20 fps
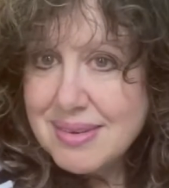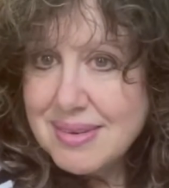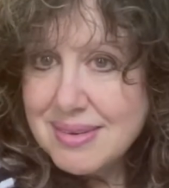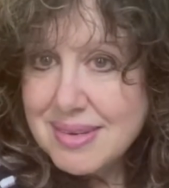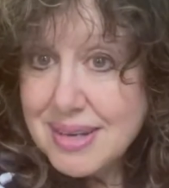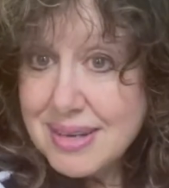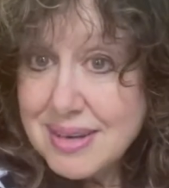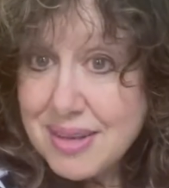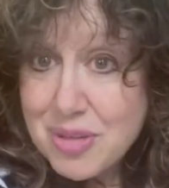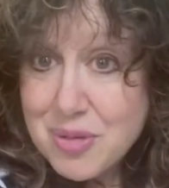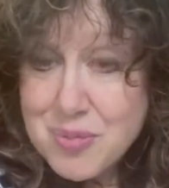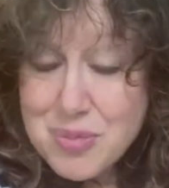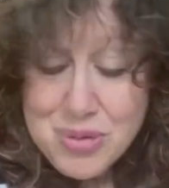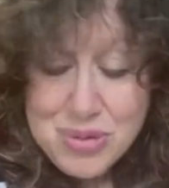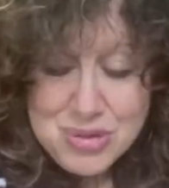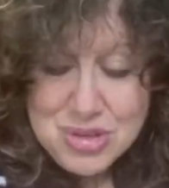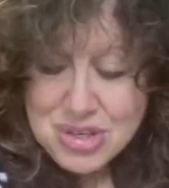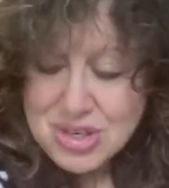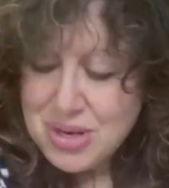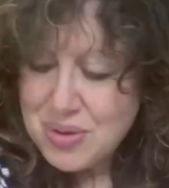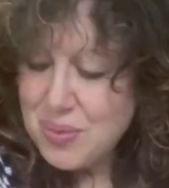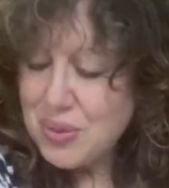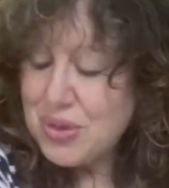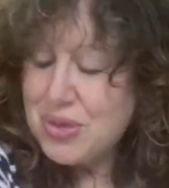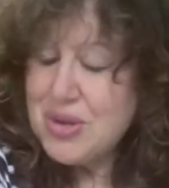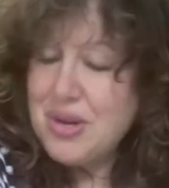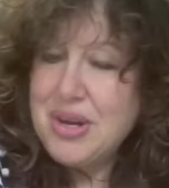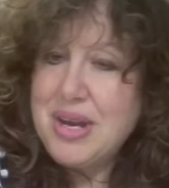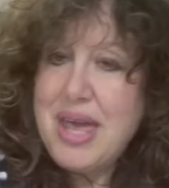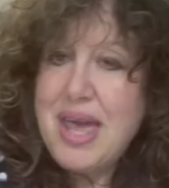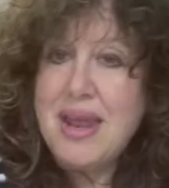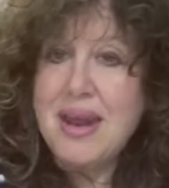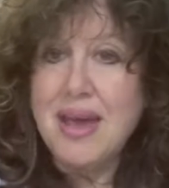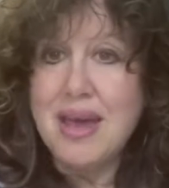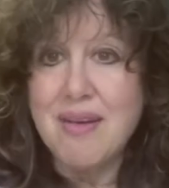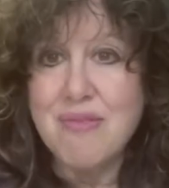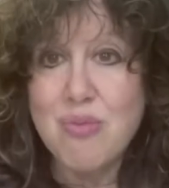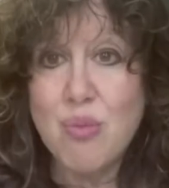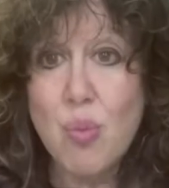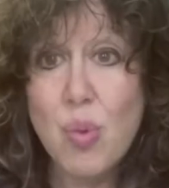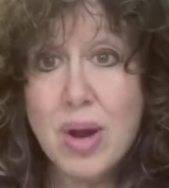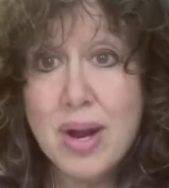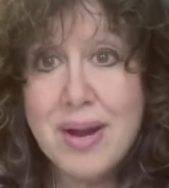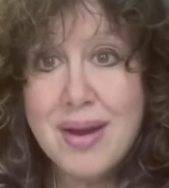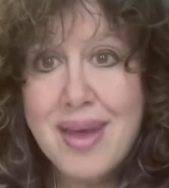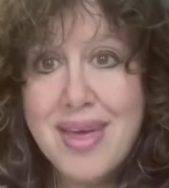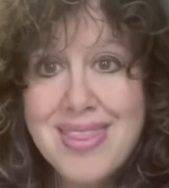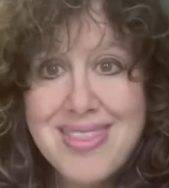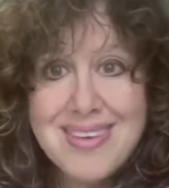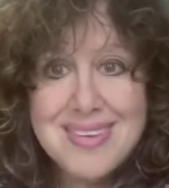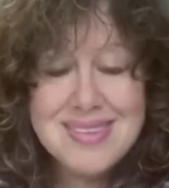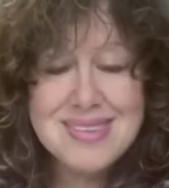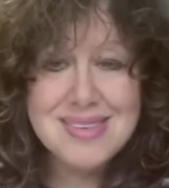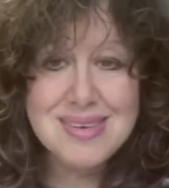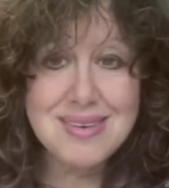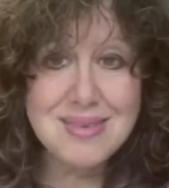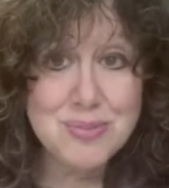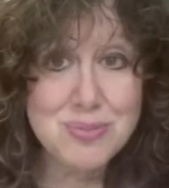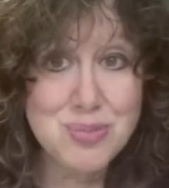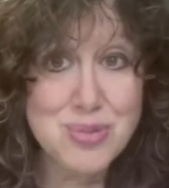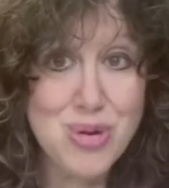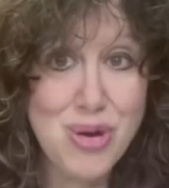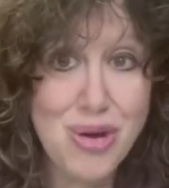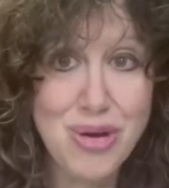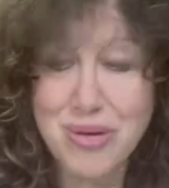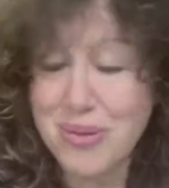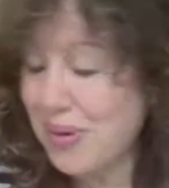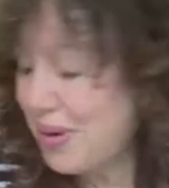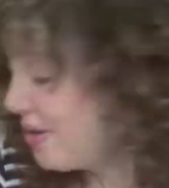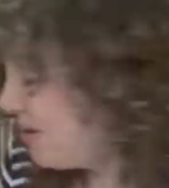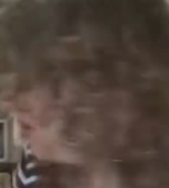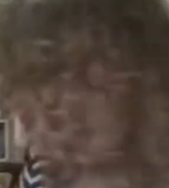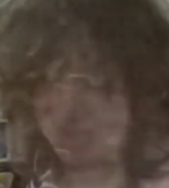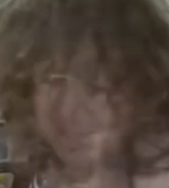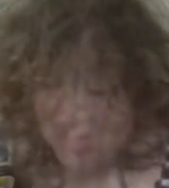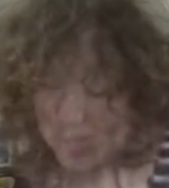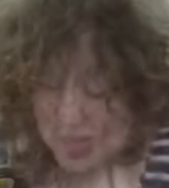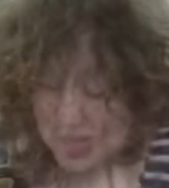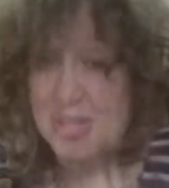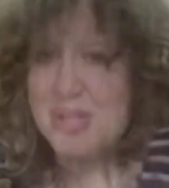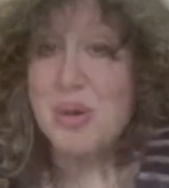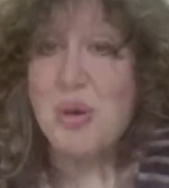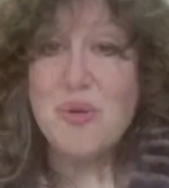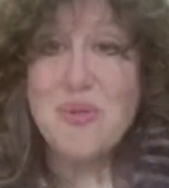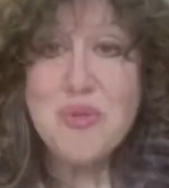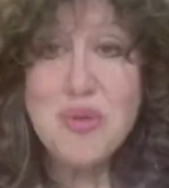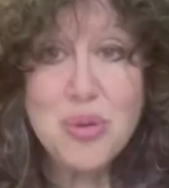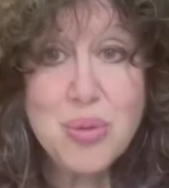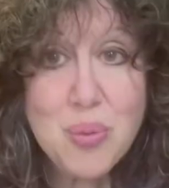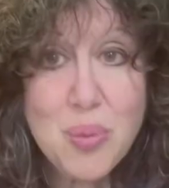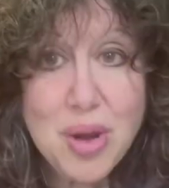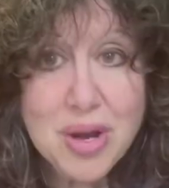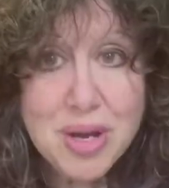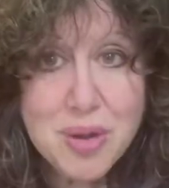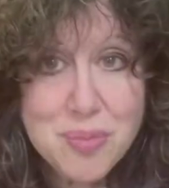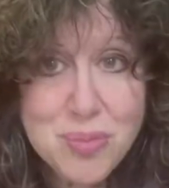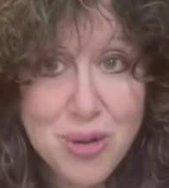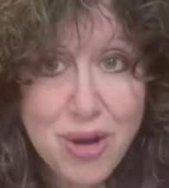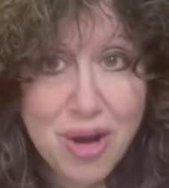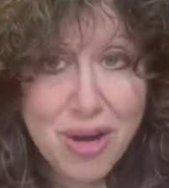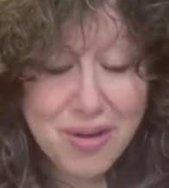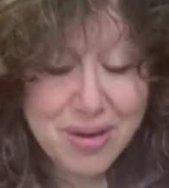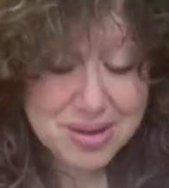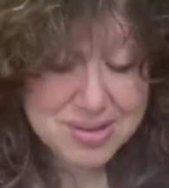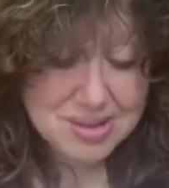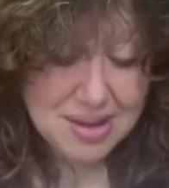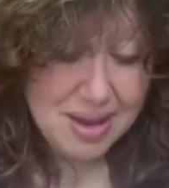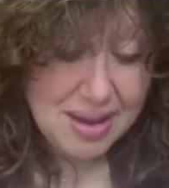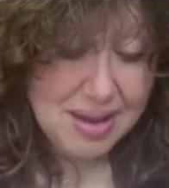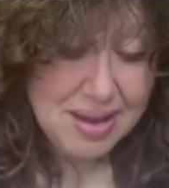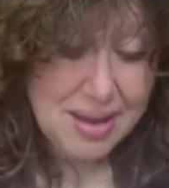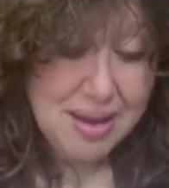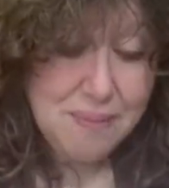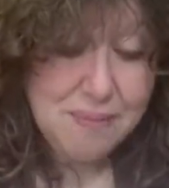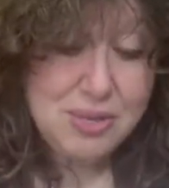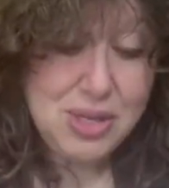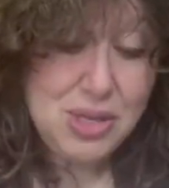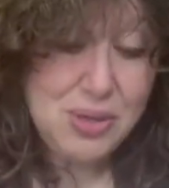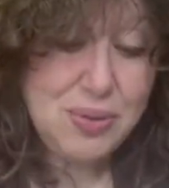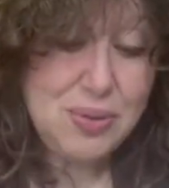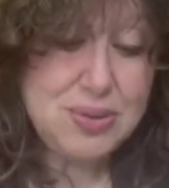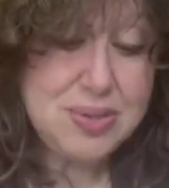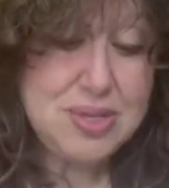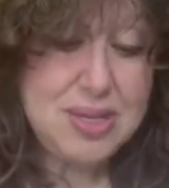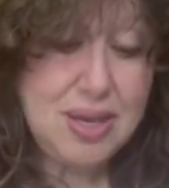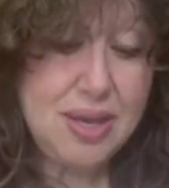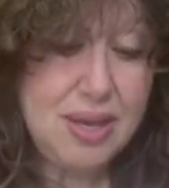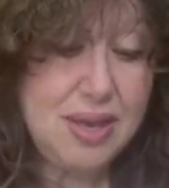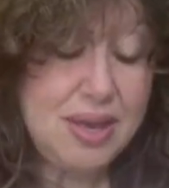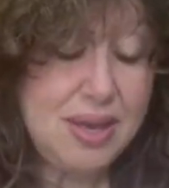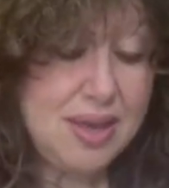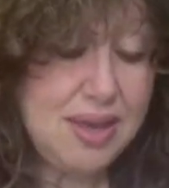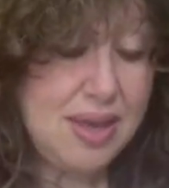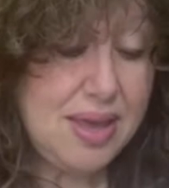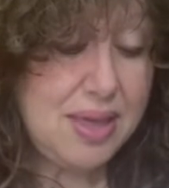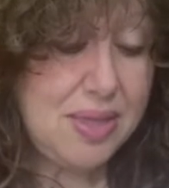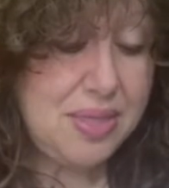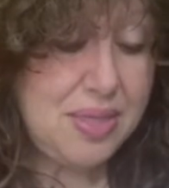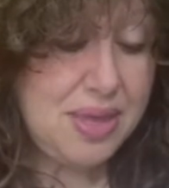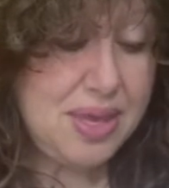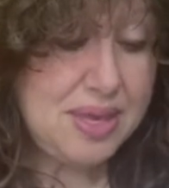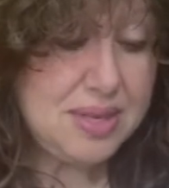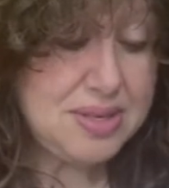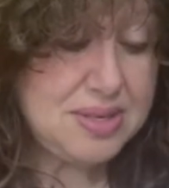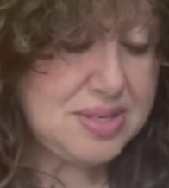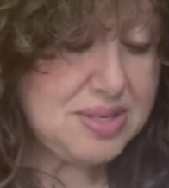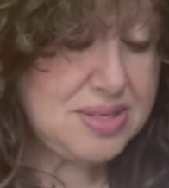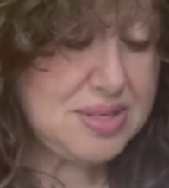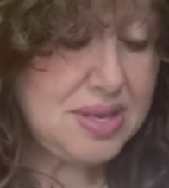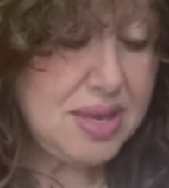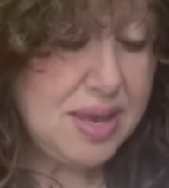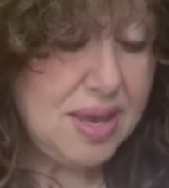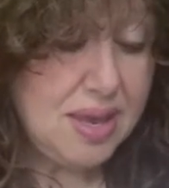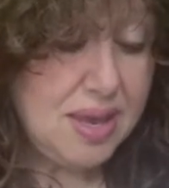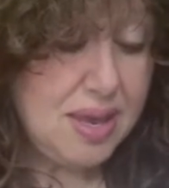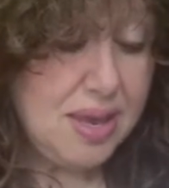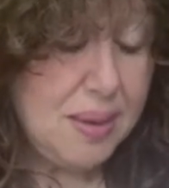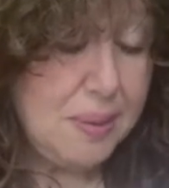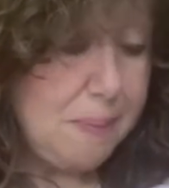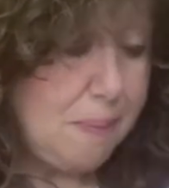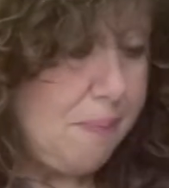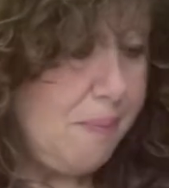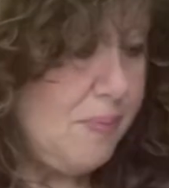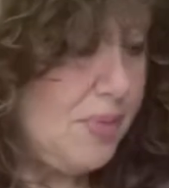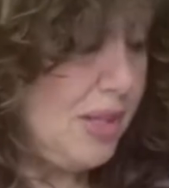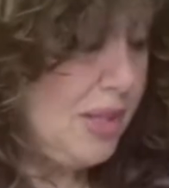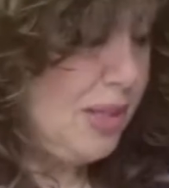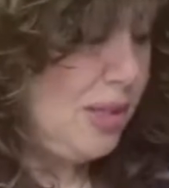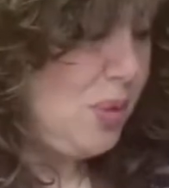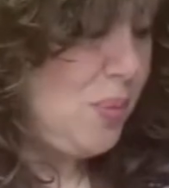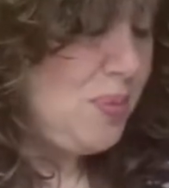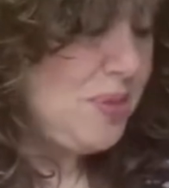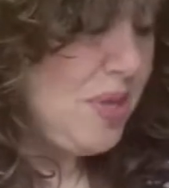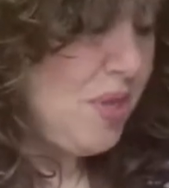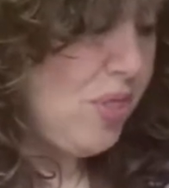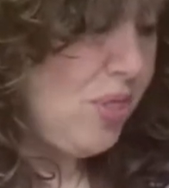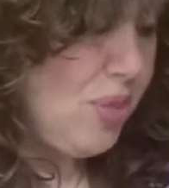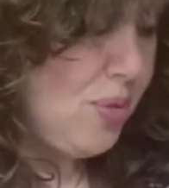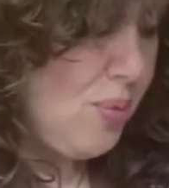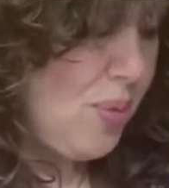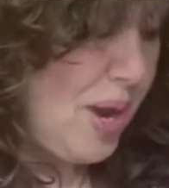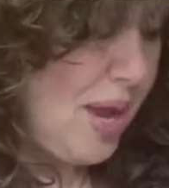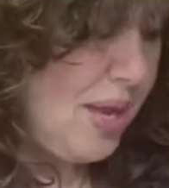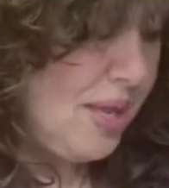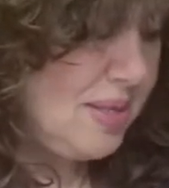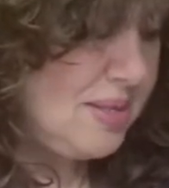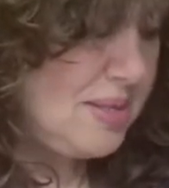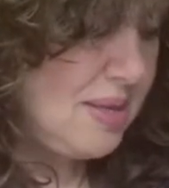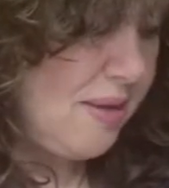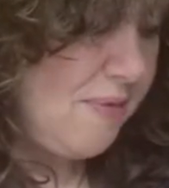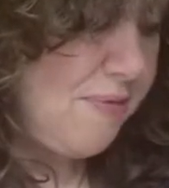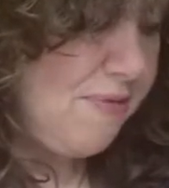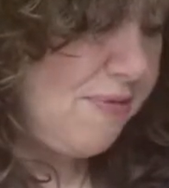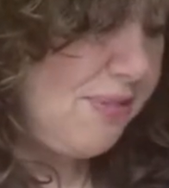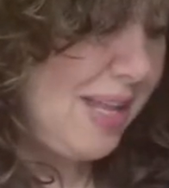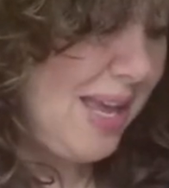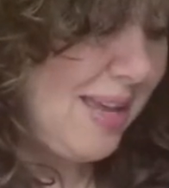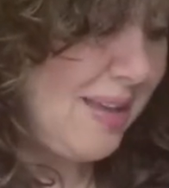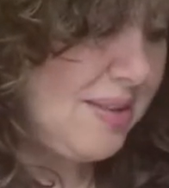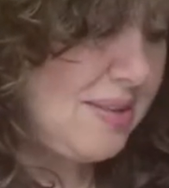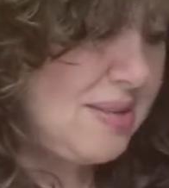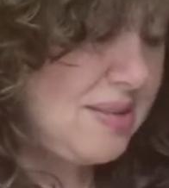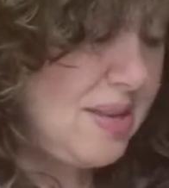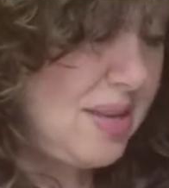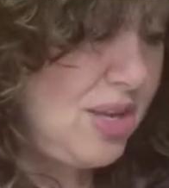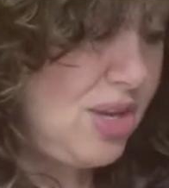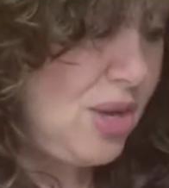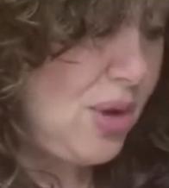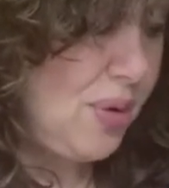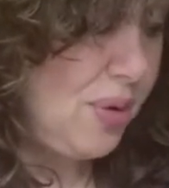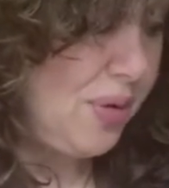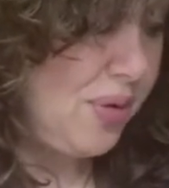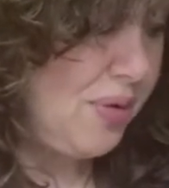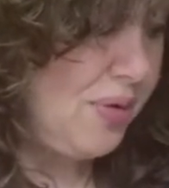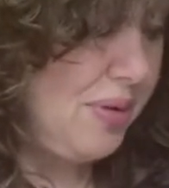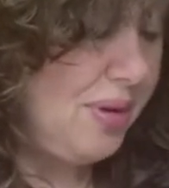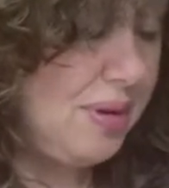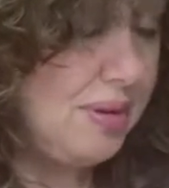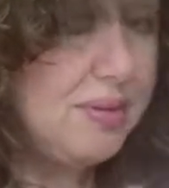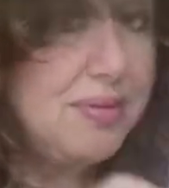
another project I worked on. And I have one that's in progress. So for the one in progress, I am using this Loops and Threads Flecks Yarn,